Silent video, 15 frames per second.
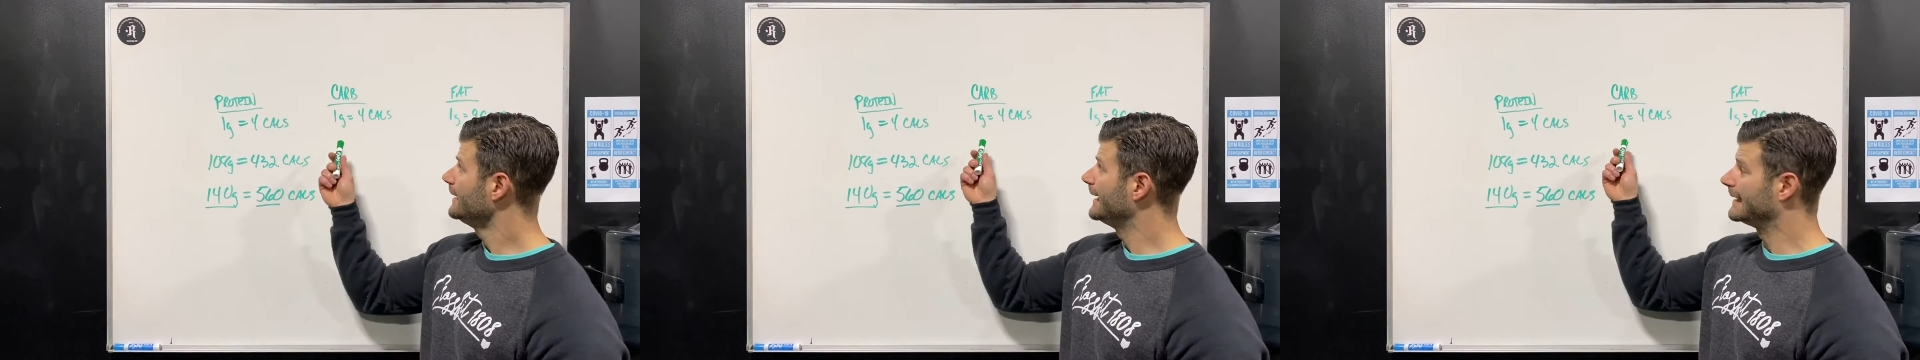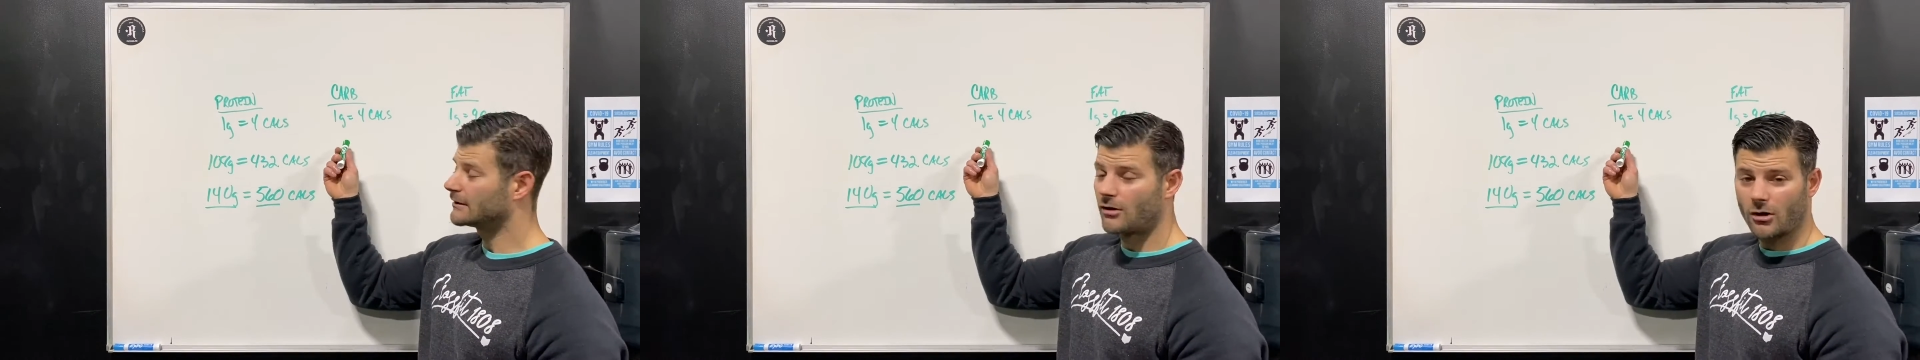
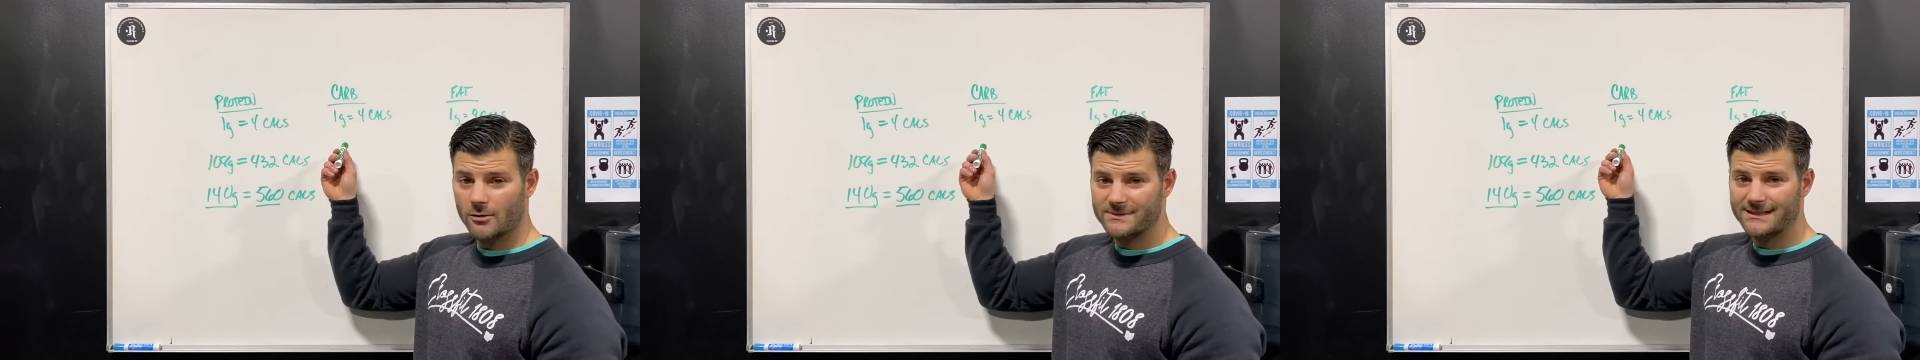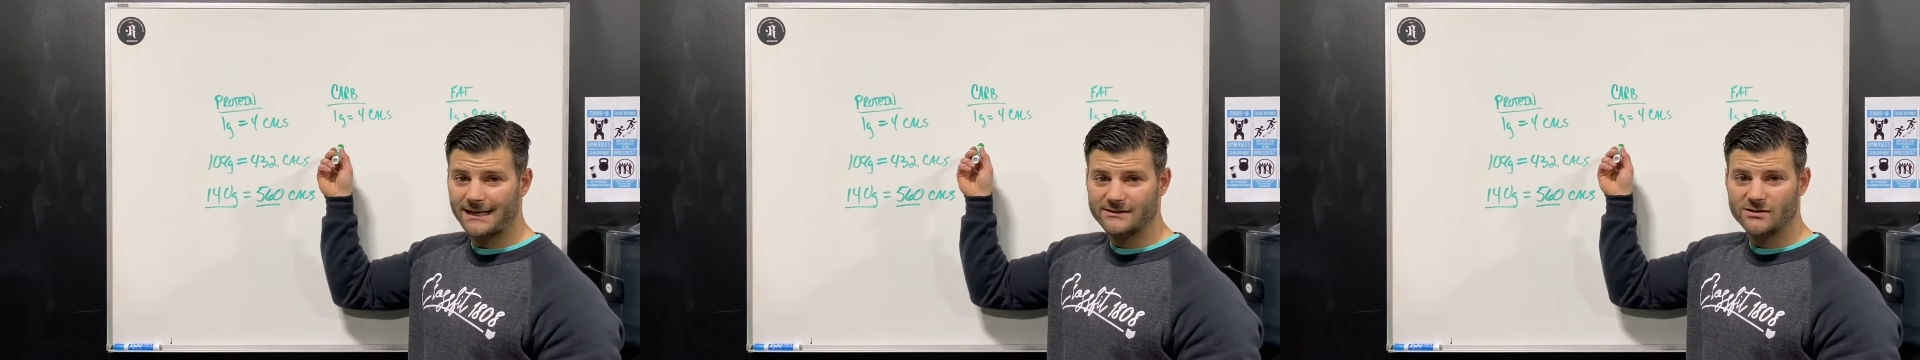And
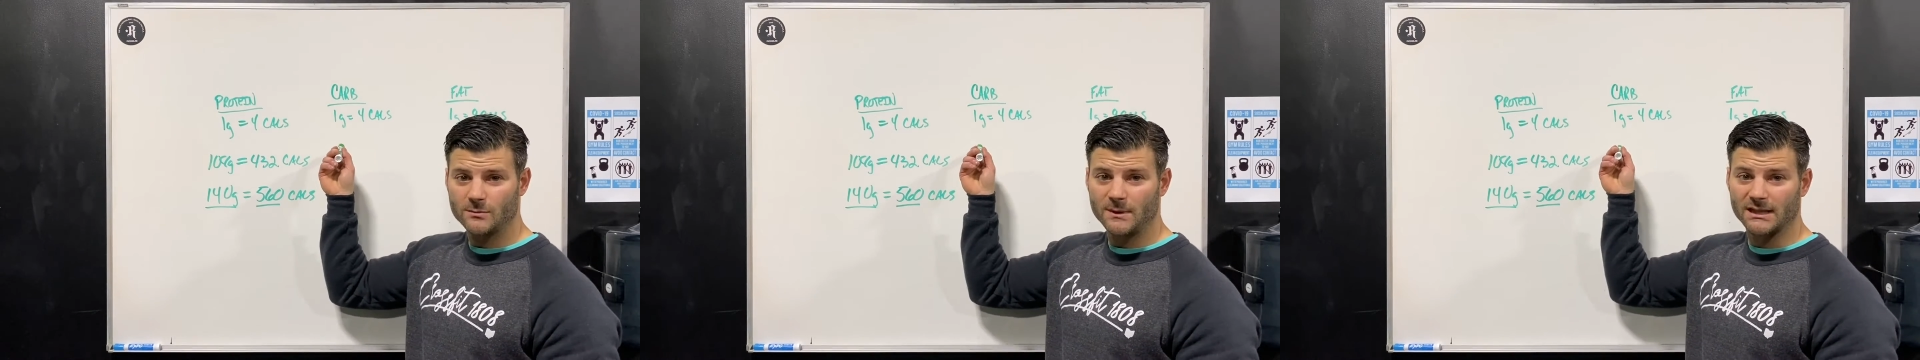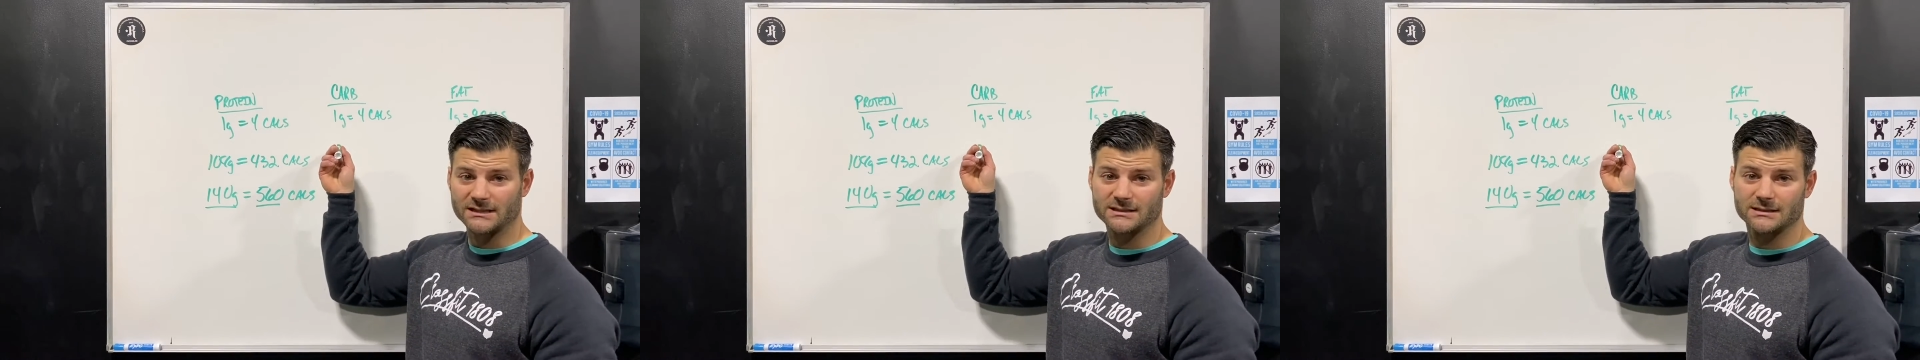carbs not so
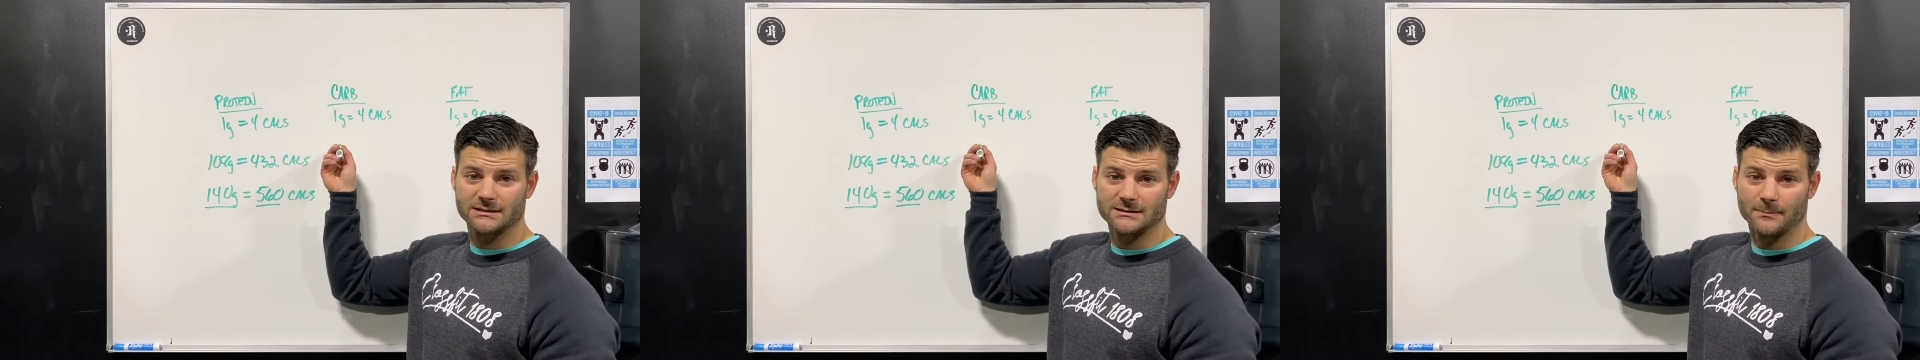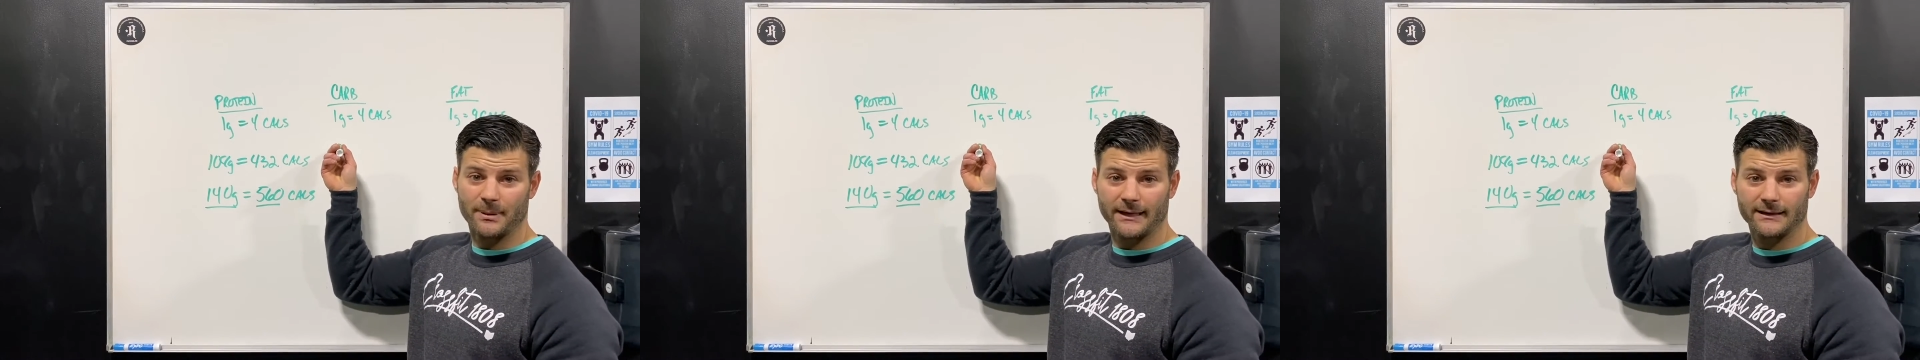much,
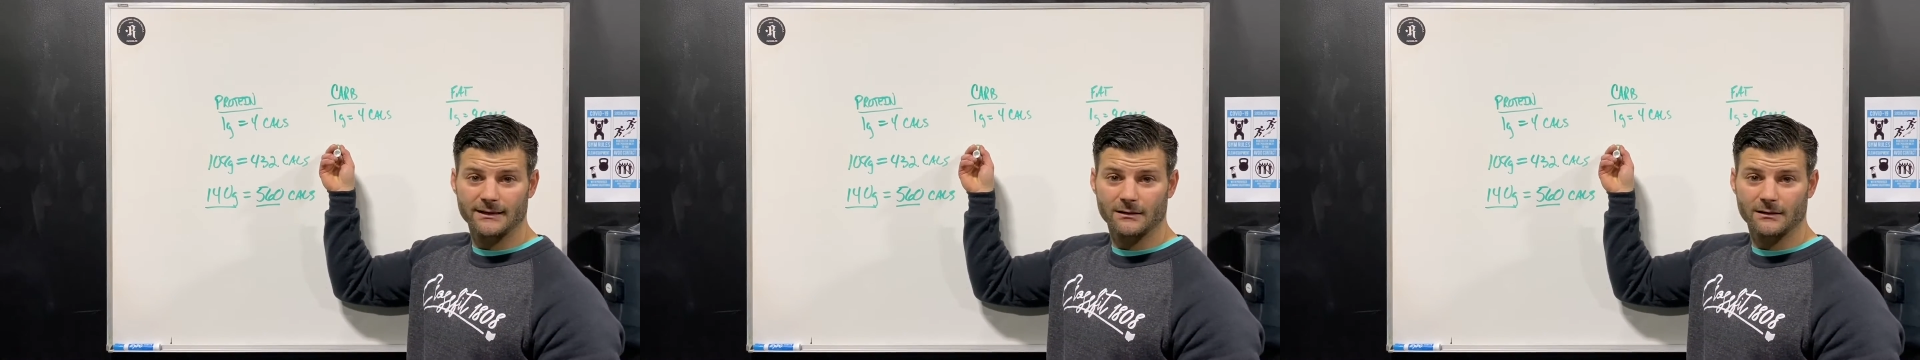depending